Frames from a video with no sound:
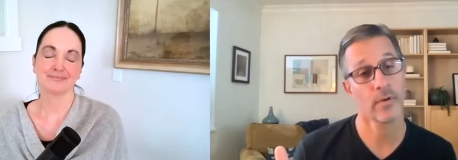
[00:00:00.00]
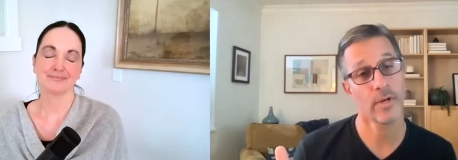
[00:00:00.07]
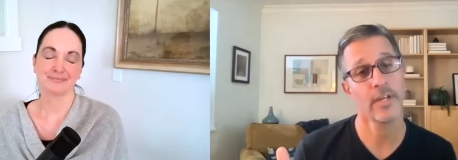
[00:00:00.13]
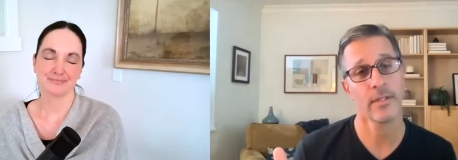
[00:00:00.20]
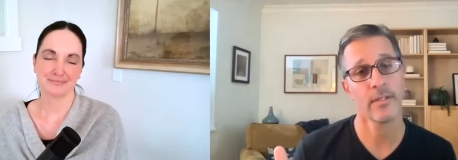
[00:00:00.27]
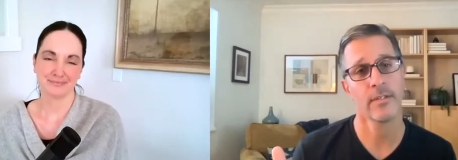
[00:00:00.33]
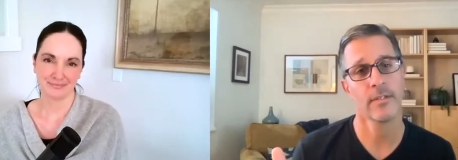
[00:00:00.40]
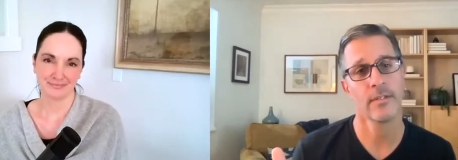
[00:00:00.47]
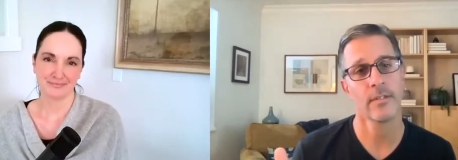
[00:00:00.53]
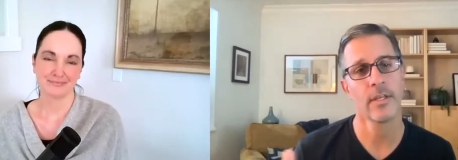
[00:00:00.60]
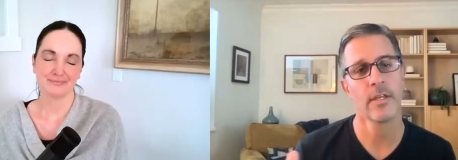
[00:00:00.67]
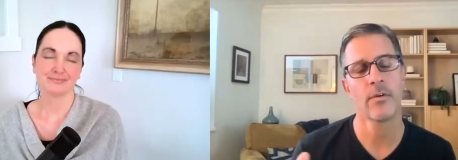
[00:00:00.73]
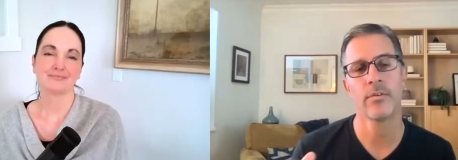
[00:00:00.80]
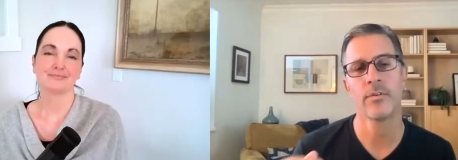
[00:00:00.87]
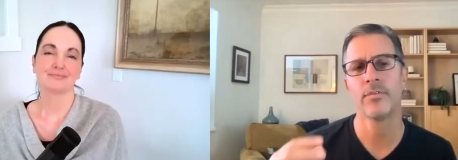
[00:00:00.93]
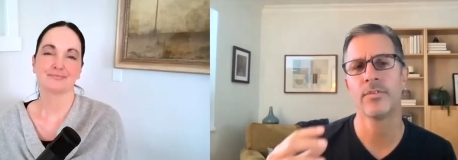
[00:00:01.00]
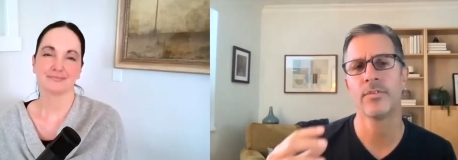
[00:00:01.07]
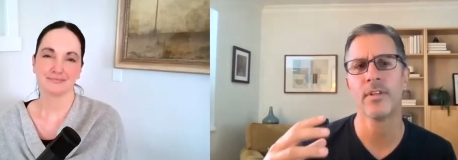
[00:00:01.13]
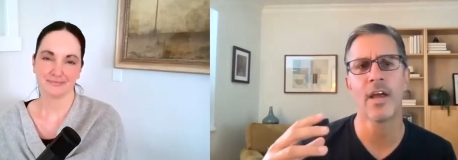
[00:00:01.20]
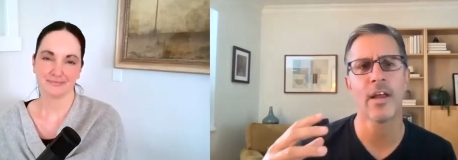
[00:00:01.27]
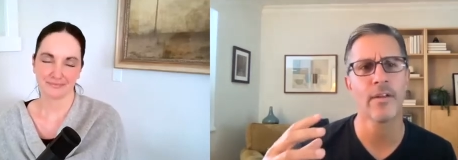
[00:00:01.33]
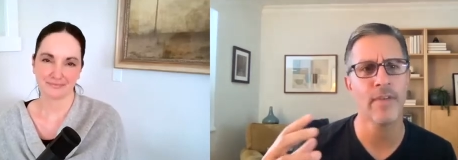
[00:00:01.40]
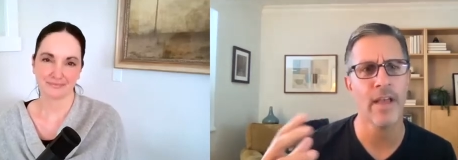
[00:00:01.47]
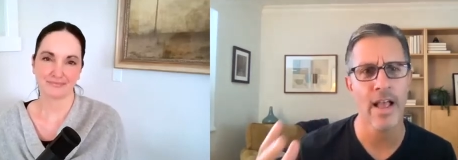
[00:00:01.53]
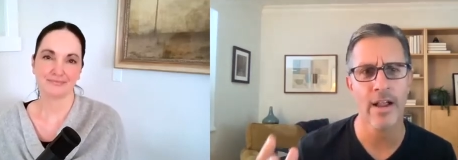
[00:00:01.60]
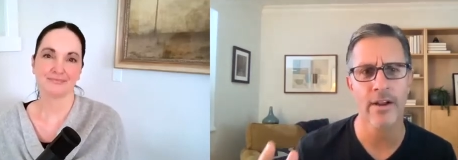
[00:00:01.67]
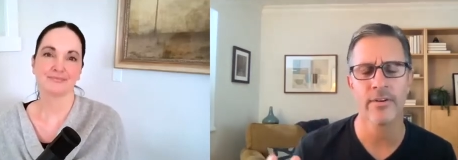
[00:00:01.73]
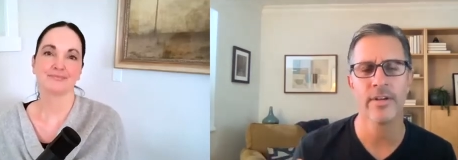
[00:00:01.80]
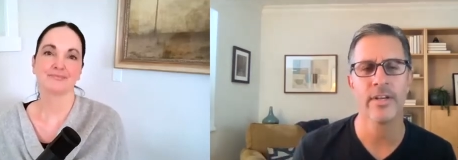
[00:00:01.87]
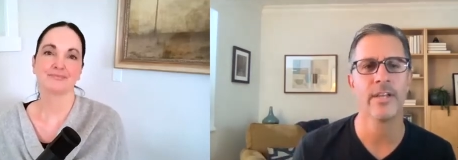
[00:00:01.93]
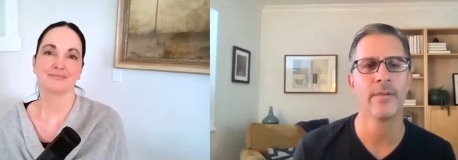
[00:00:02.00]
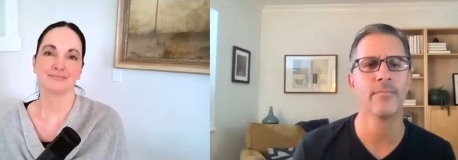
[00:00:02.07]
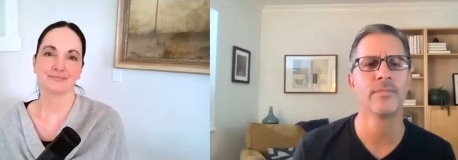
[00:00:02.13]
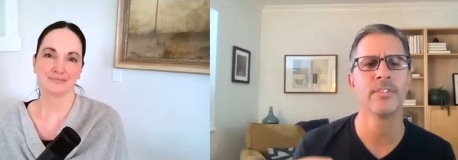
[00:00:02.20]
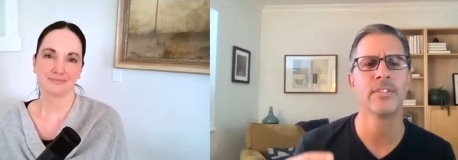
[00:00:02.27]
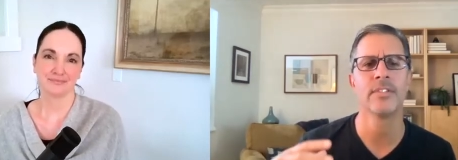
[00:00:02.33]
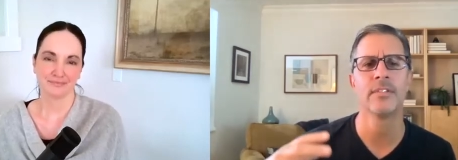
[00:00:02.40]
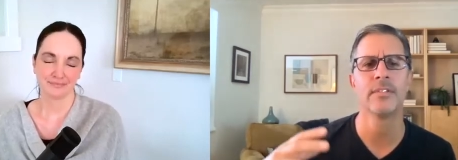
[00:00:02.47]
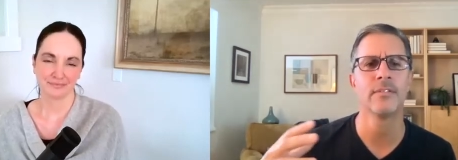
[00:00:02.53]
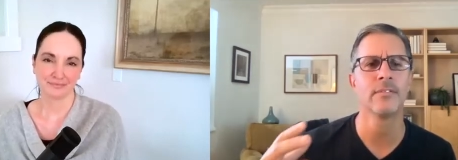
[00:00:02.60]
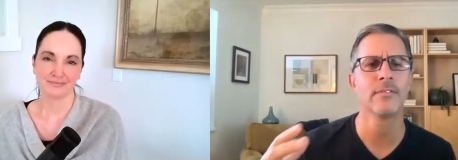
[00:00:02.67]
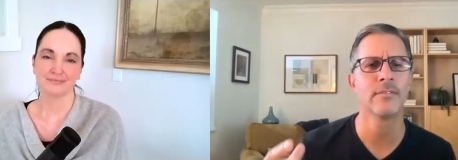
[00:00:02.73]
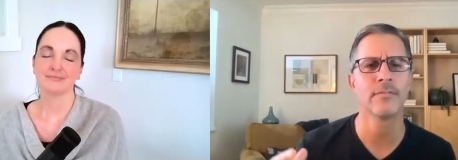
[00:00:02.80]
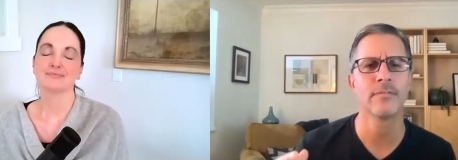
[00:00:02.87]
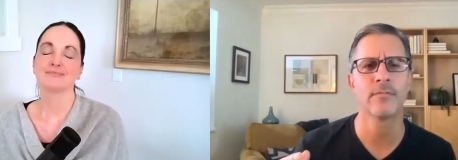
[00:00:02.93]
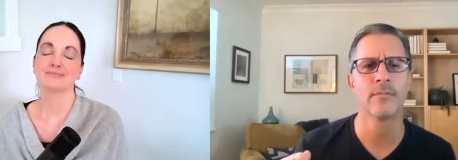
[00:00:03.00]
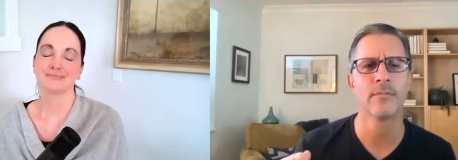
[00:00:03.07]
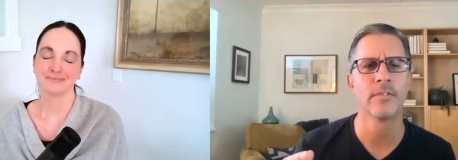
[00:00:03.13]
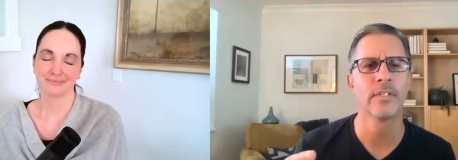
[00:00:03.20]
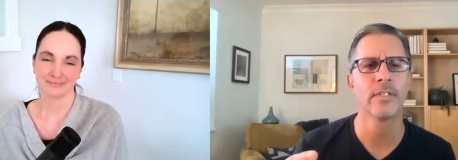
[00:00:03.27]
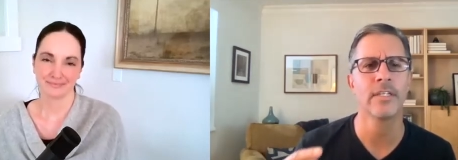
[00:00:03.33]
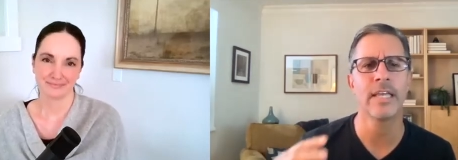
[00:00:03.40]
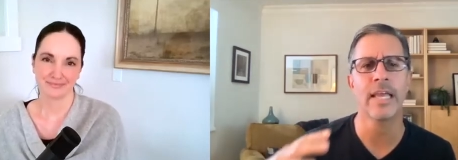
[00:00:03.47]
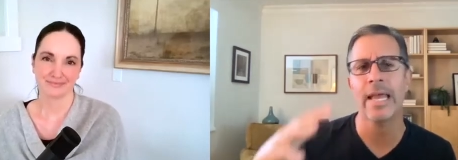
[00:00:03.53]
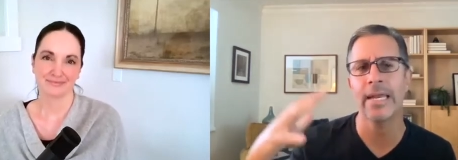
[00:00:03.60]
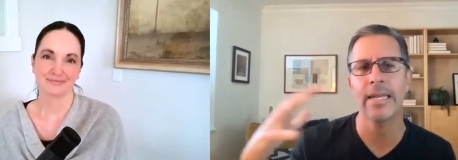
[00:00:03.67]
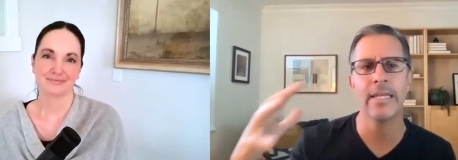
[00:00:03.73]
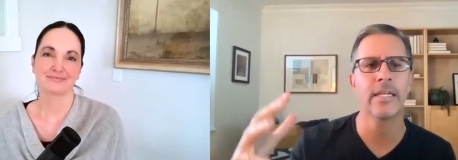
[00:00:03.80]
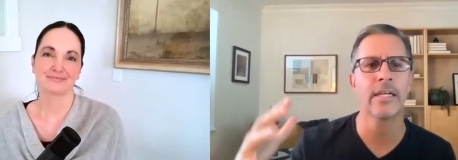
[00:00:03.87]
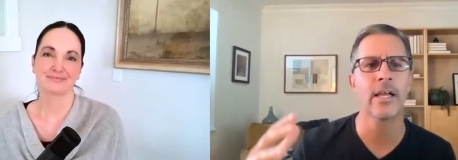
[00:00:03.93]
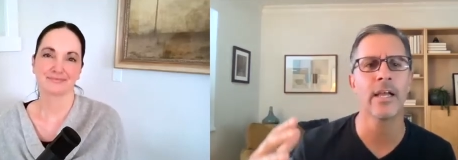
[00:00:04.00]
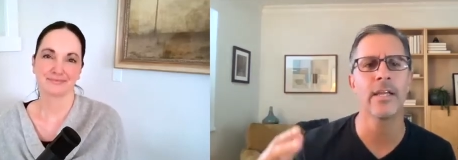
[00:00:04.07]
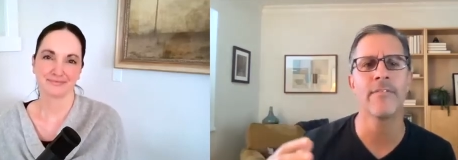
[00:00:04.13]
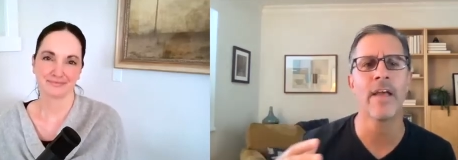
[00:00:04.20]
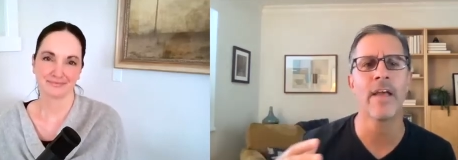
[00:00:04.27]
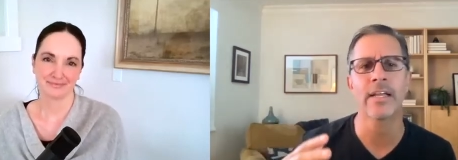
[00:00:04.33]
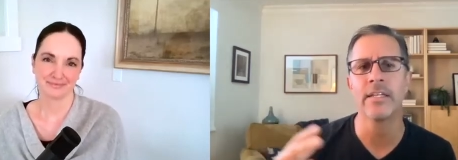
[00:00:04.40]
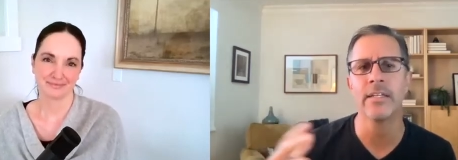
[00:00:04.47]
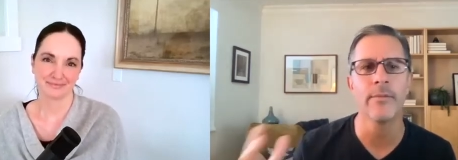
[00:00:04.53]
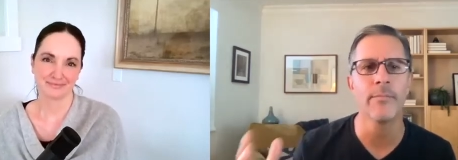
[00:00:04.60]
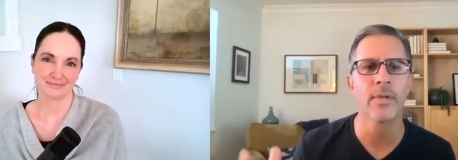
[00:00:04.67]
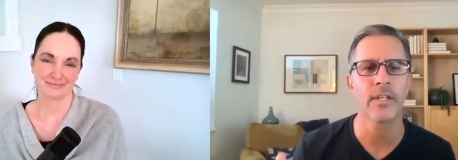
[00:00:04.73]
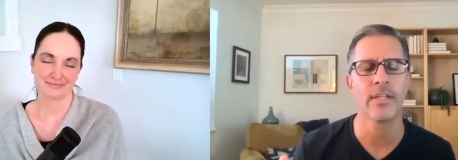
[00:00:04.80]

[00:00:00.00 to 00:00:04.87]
Speaker 1: right? They don't use a lot of acronyms and really heady kind of academic